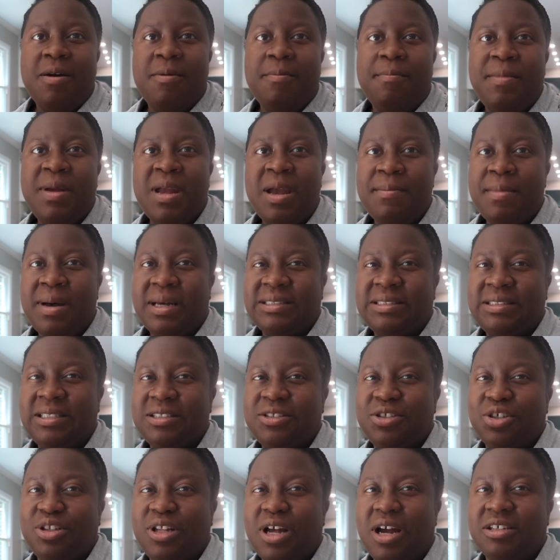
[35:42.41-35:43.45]
Me and my
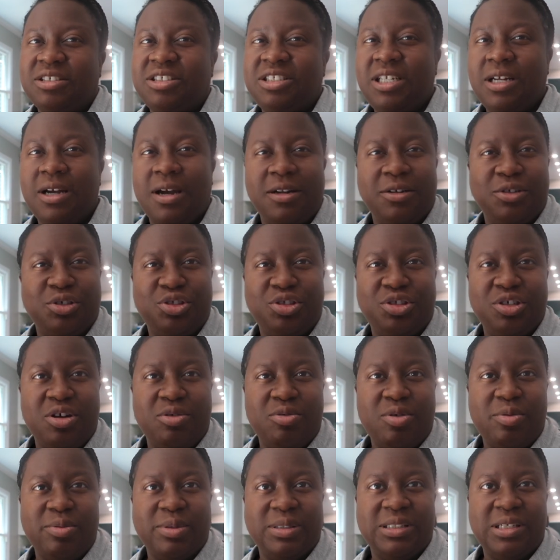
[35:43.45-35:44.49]
sister thought she
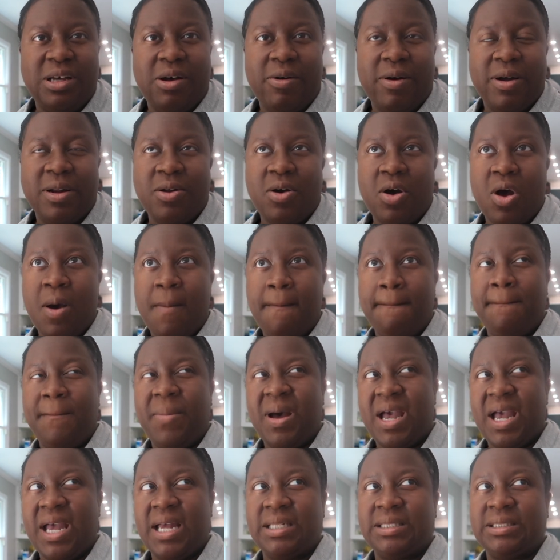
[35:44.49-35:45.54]
understood what was going on,
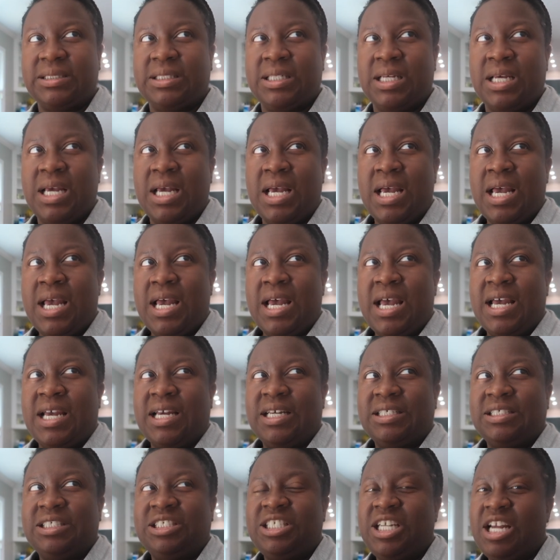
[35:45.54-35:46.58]
but
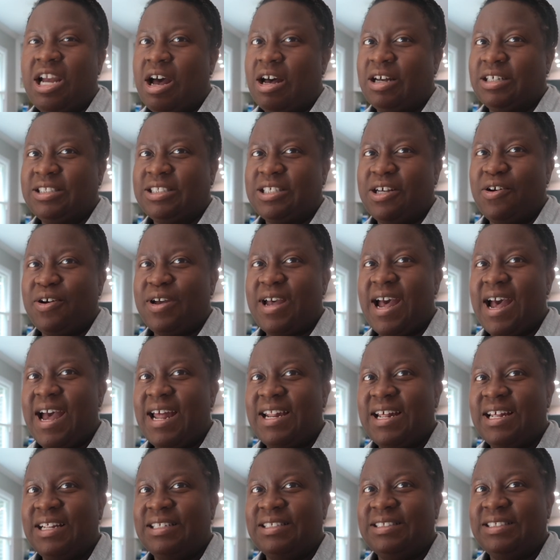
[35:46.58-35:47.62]
she also
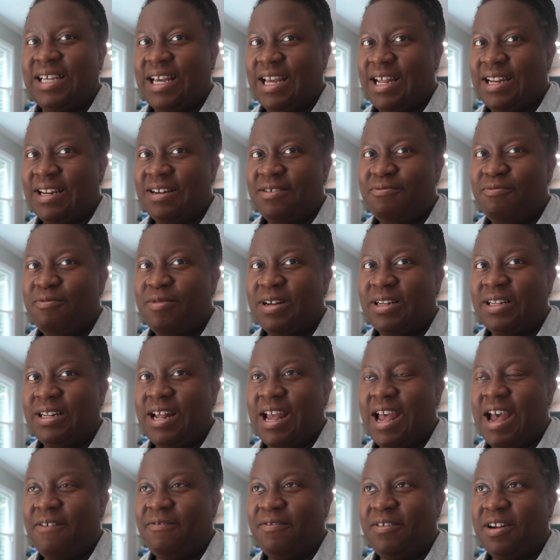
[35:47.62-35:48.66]
kind of didn't when
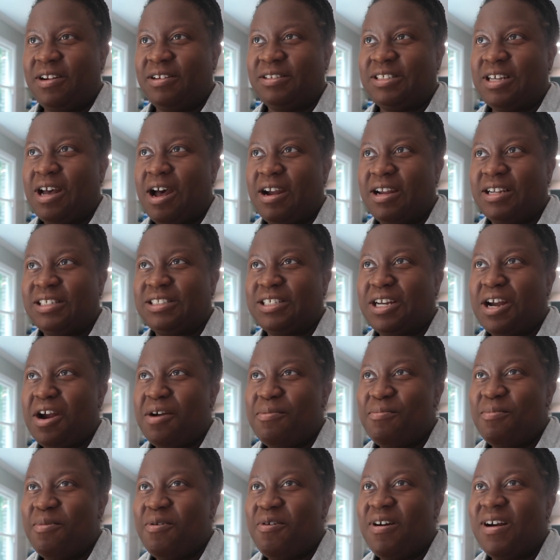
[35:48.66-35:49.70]
after talking to her
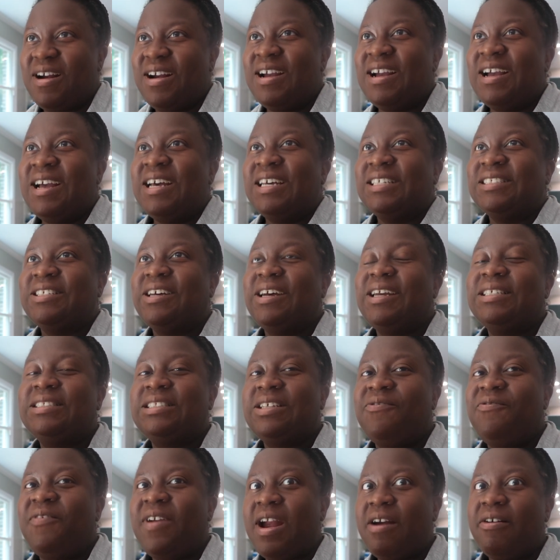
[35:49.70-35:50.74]
more. So it's
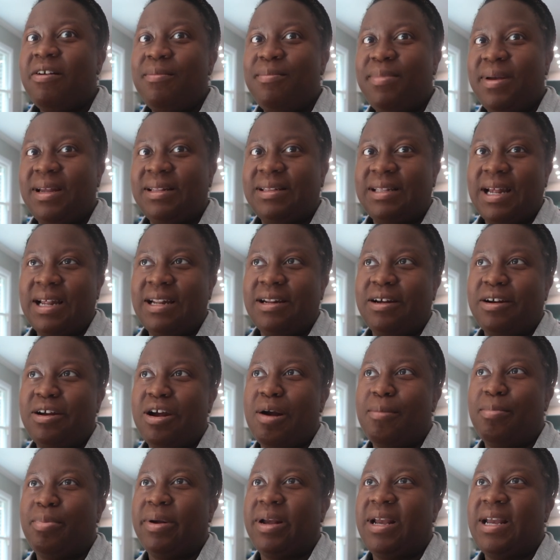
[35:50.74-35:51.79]
a very big thing to
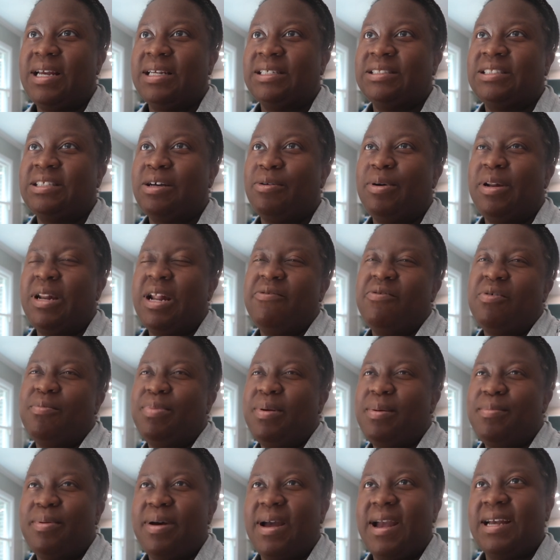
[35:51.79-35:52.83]
comprehend. So whenever
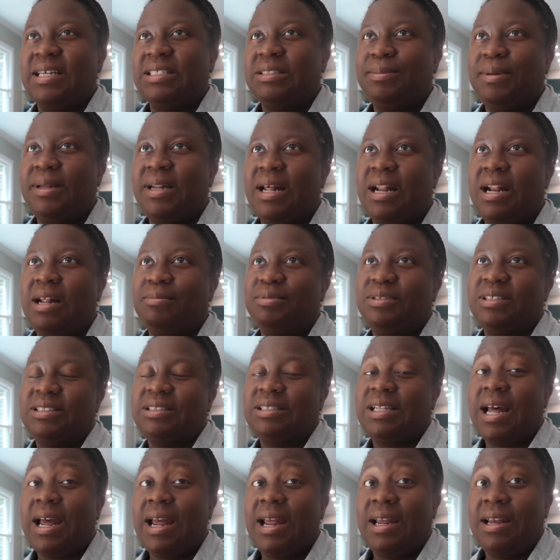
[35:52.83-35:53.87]
people ask me that, I'm
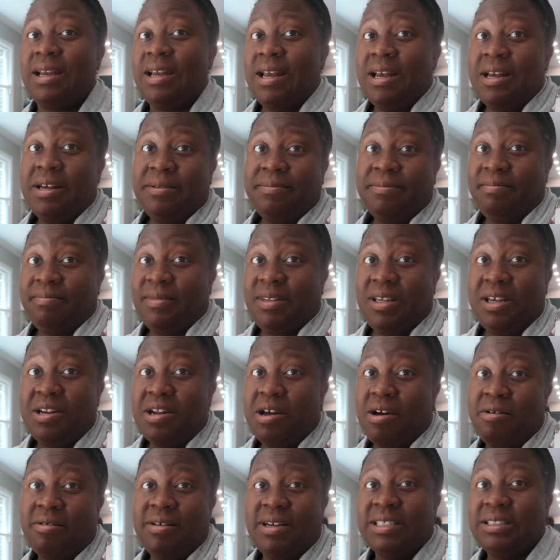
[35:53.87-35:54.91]
just like, you
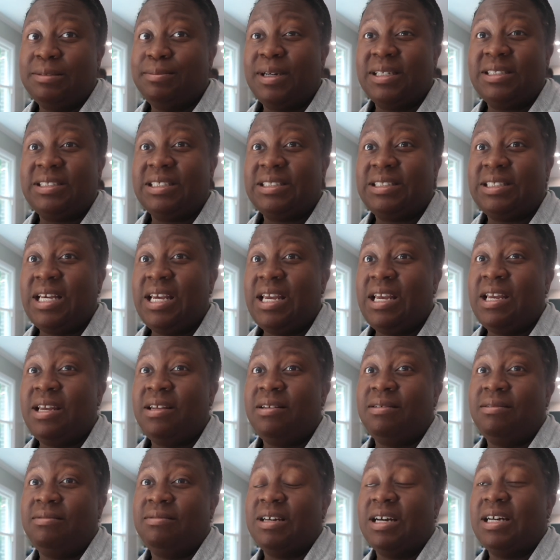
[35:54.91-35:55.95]
know, as much as he
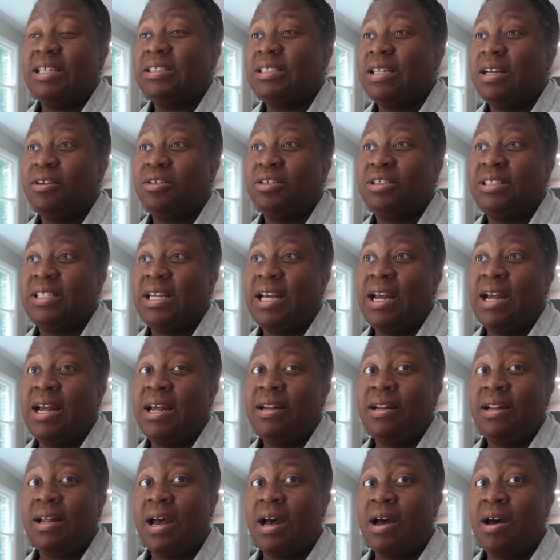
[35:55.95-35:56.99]
does
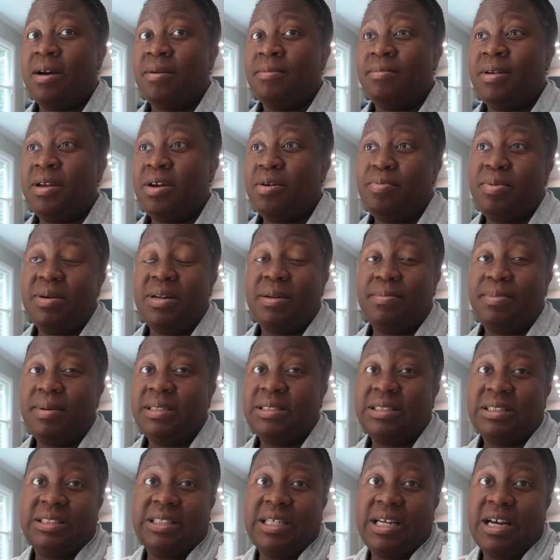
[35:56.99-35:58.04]
understand, he'll put the
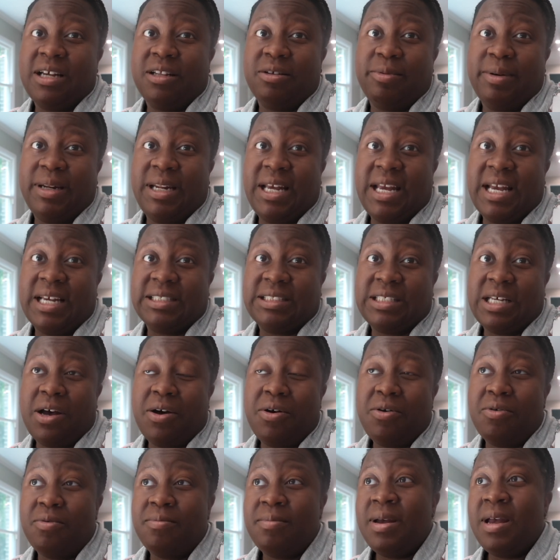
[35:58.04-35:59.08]
pieces together when he gets
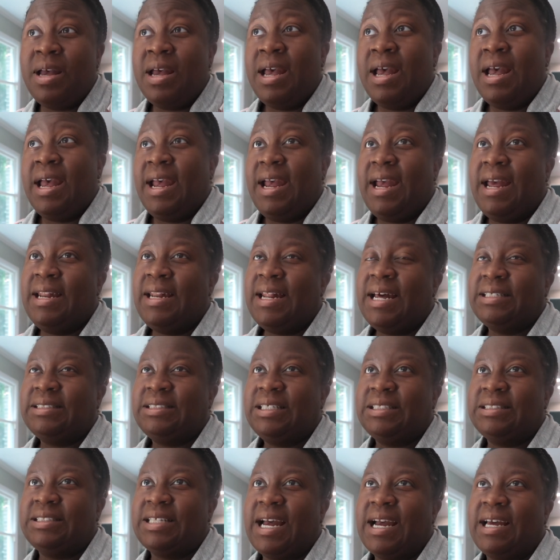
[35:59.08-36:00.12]
home. And that's
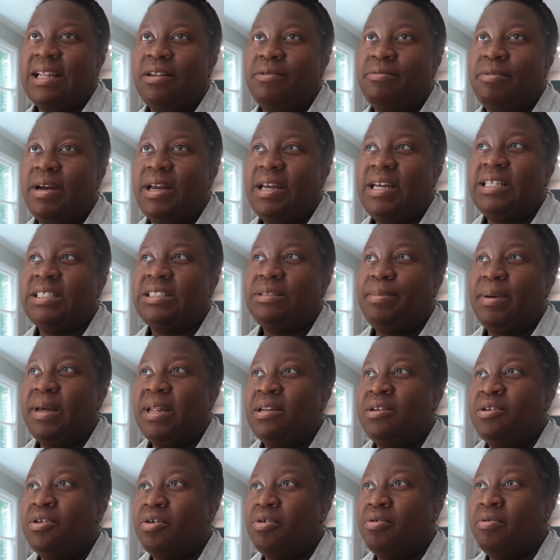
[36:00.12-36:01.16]
exactly what he's
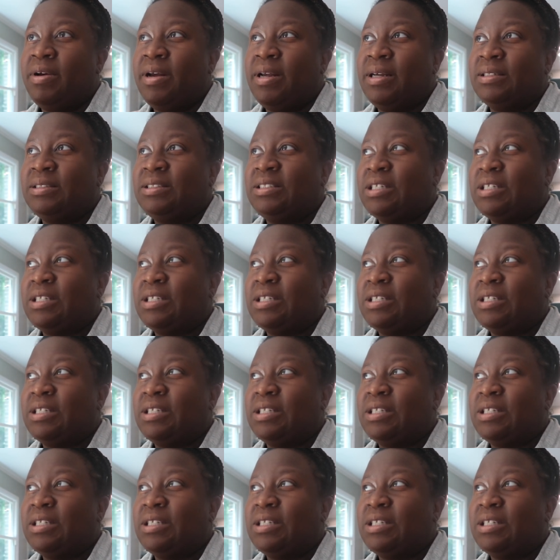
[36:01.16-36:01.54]
been doing.